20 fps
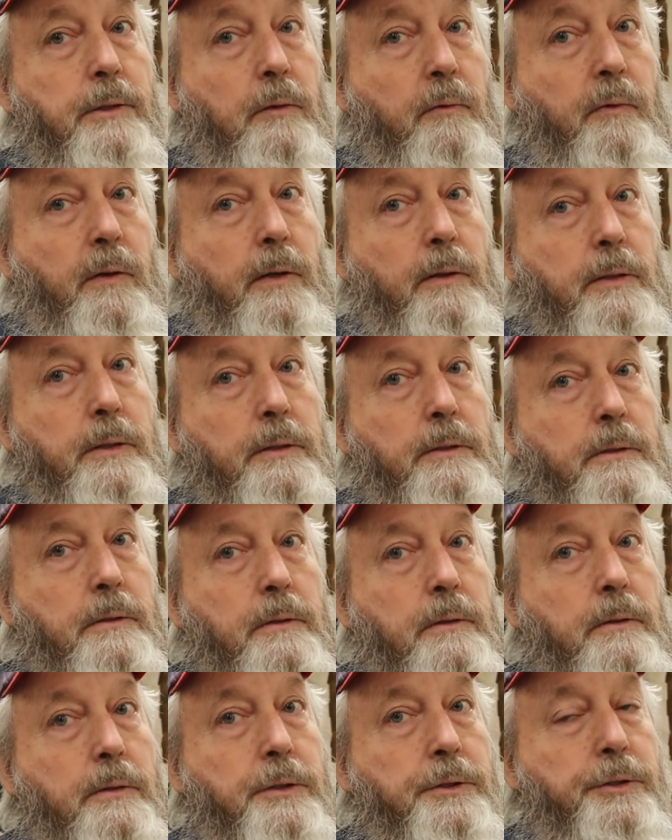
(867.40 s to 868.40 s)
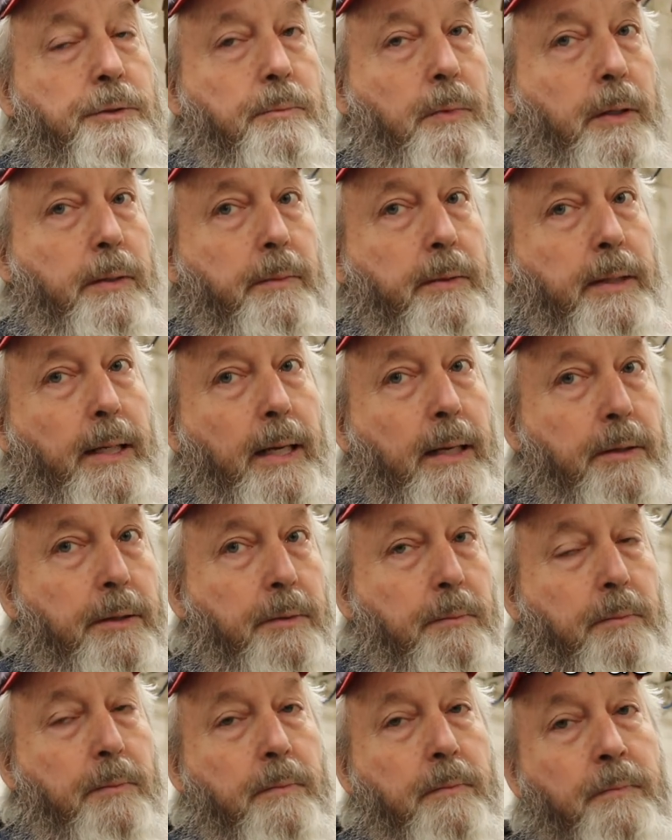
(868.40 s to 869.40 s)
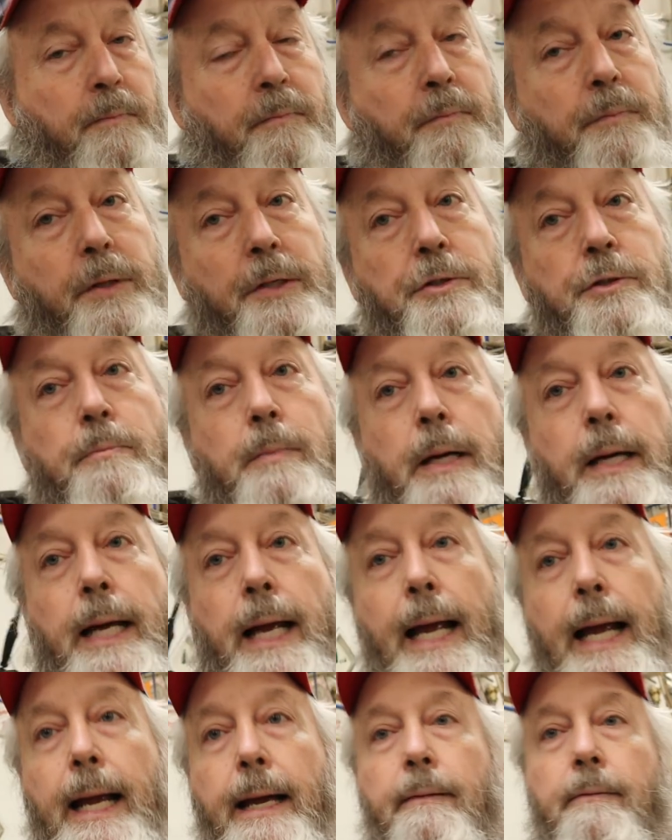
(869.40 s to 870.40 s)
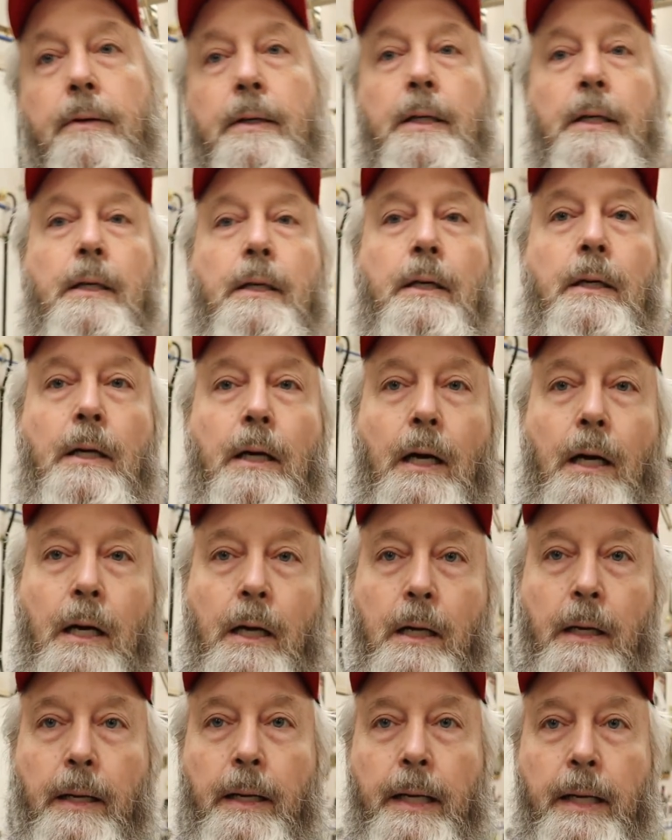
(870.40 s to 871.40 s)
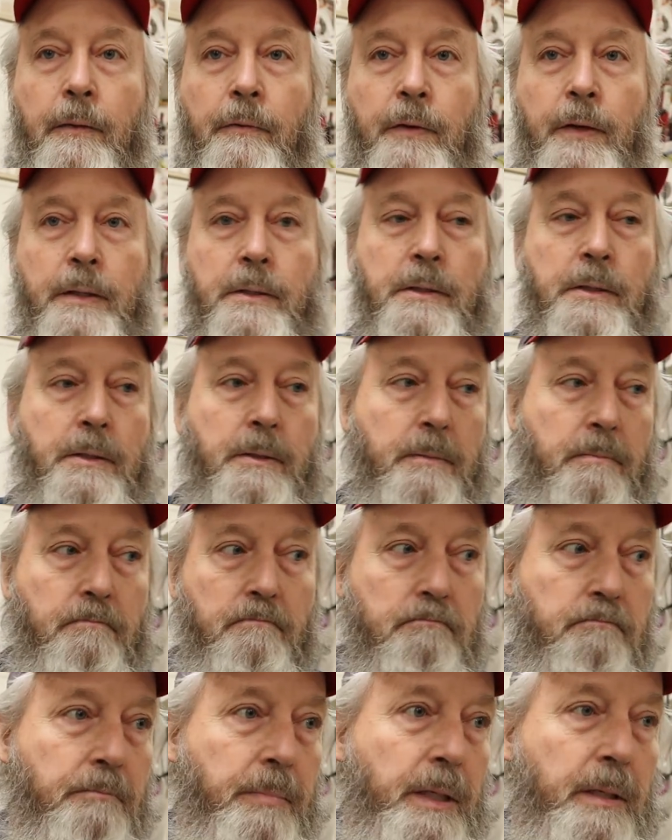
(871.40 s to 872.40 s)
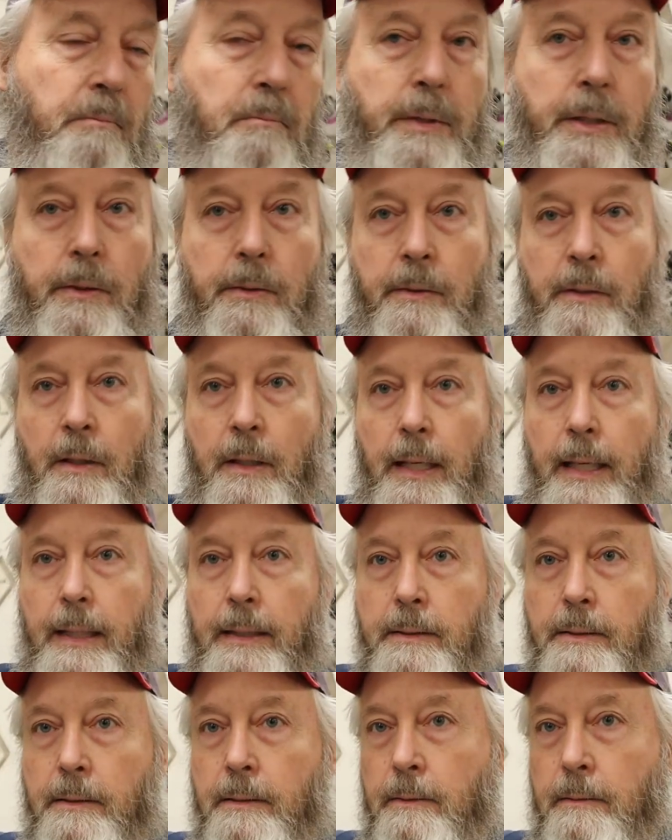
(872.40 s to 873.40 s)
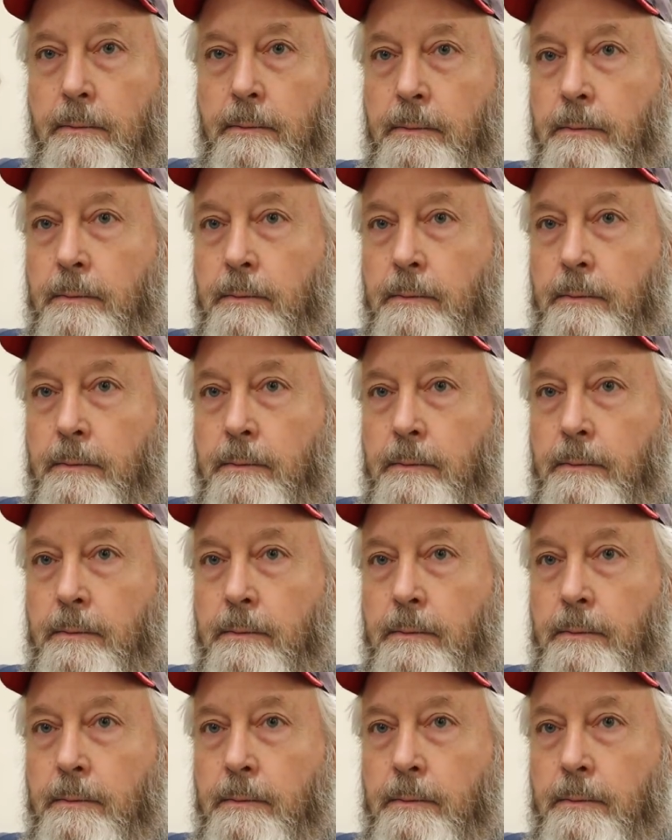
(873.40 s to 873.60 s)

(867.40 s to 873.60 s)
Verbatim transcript: furnace that you may have, if it's been built in the last